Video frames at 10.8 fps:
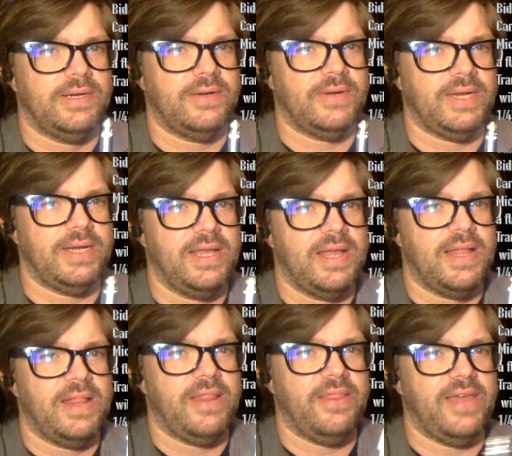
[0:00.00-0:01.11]
Right,
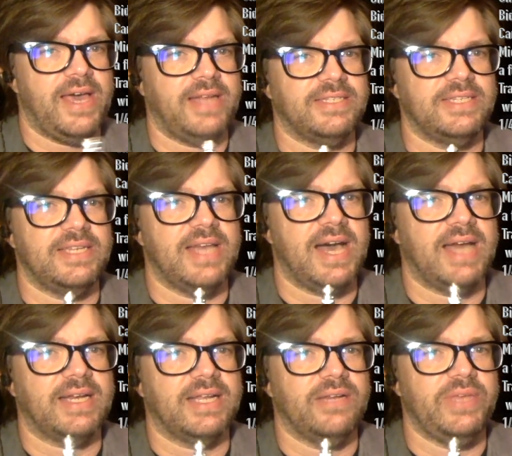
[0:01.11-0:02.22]
that is not
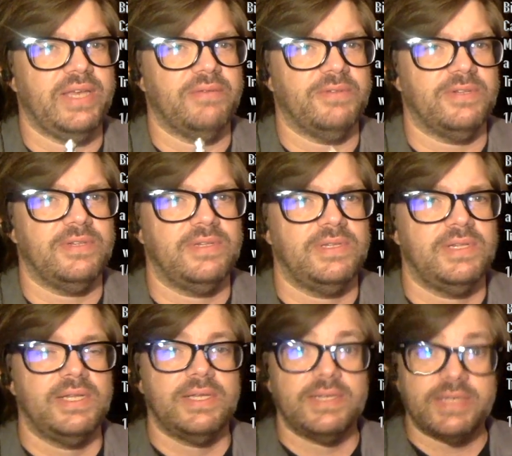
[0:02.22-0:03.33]
going to be able
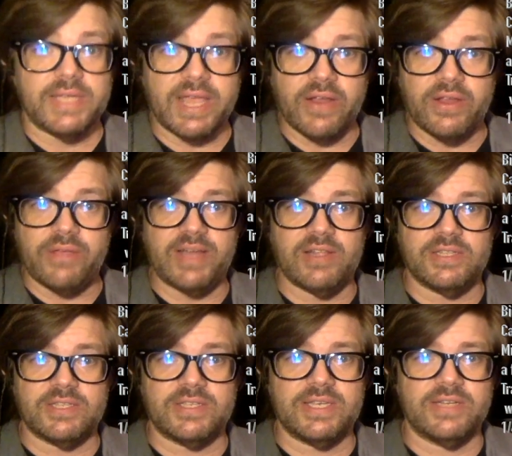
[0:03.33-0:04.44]
to carry a
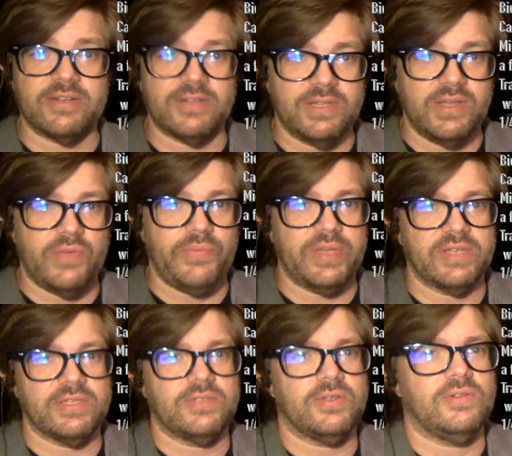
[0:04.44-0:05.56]
balanced signal because
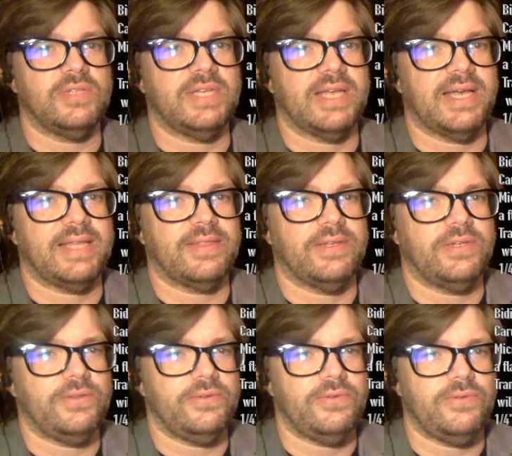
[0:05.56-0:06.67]
it's only got the
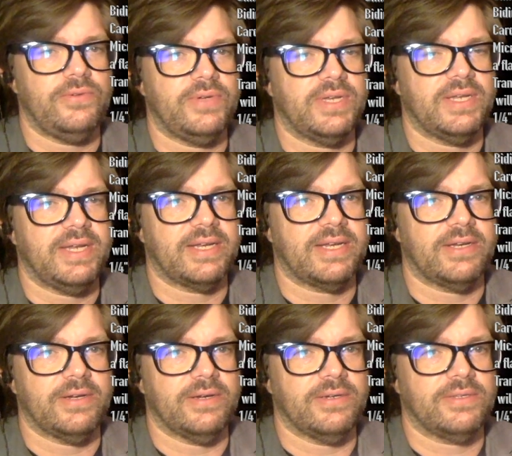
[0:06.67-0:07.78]
two
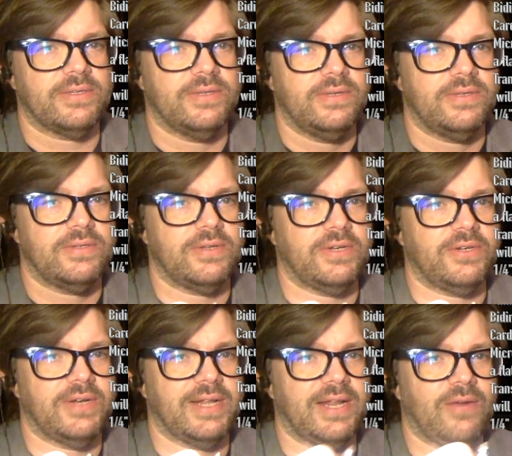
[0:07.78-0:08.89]
connectors. Sorry, trying
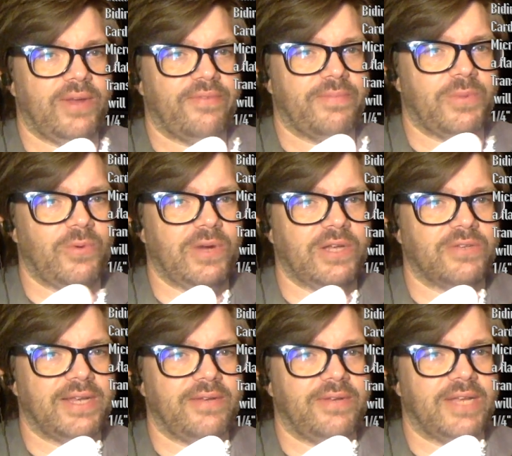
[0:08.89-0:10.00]
to get away from the words, right?
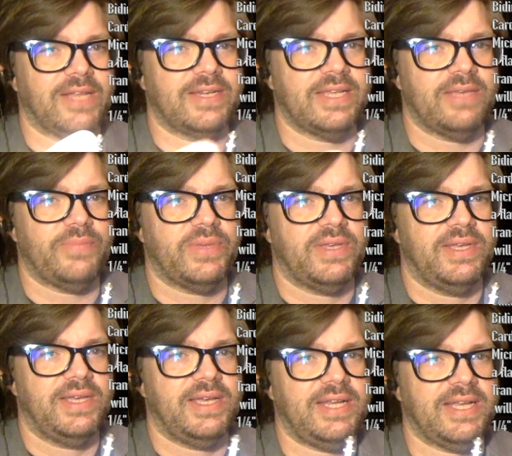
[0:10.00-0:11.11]
You got the tip
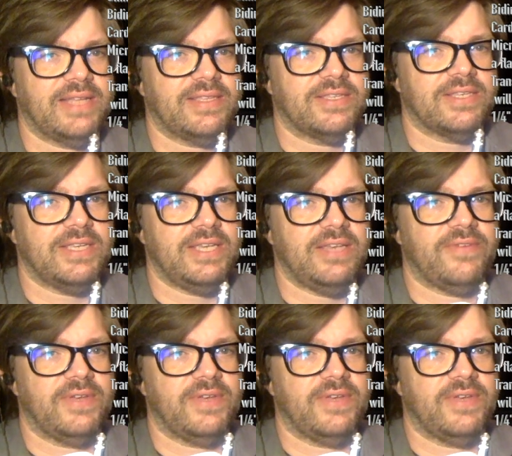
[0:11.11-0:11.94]
and you got the sleeve.